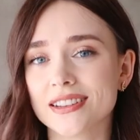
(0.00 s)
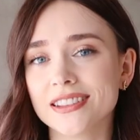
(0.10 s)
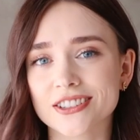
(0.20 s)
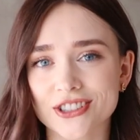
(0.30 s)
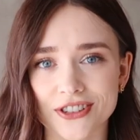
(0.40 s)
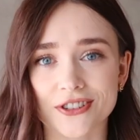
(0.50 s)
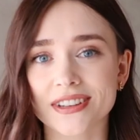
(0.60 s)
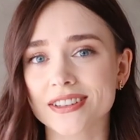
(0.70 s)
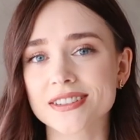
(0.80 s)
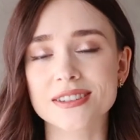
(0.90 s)

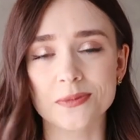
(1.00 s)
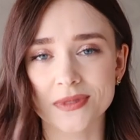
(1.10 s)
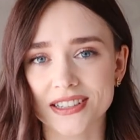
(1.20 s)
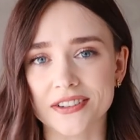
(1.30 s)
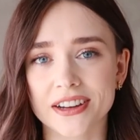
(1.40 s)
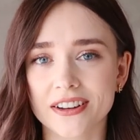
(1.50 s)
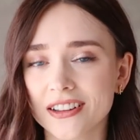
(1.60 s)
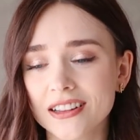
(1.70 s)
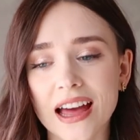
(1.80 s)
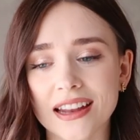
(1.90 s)
luxurious
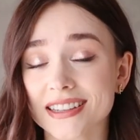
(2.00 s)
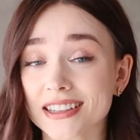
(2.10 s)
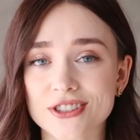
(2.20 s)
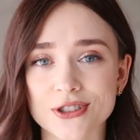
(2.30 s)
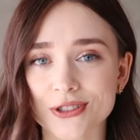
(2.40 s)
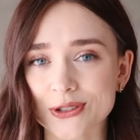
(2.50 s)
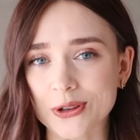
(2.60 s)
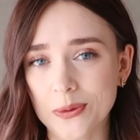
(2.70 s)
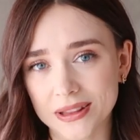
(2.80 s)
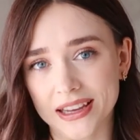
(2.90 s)
material and texture
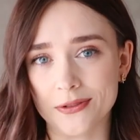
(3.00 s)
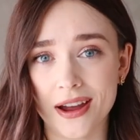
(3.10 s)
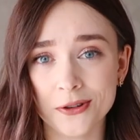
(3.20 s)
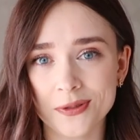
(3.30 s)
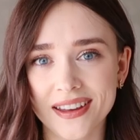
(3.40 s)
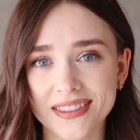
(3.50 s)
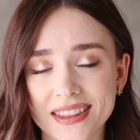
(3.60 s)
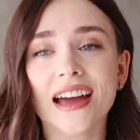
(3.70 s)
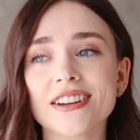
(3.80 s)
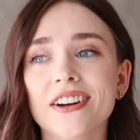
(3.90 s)
to play around with,
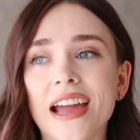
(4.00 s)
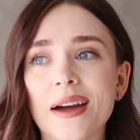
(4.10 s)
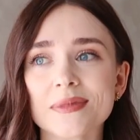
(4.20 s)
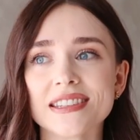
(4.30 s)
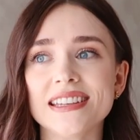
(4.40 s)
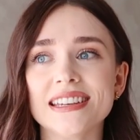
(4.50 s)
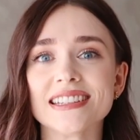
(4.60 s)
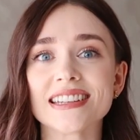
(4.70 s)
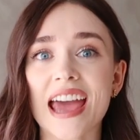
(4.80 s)
and I am seeing it